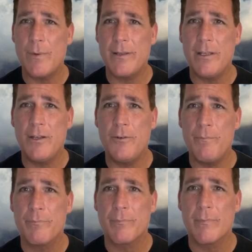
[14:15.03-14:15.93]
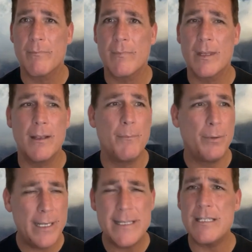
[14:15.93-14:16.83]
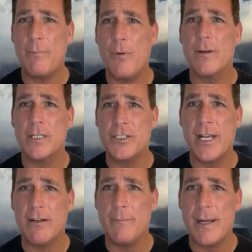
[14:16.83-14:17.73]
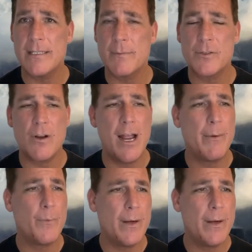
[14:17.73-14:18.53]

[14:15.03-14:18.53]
with you, please support the channel by subscribing.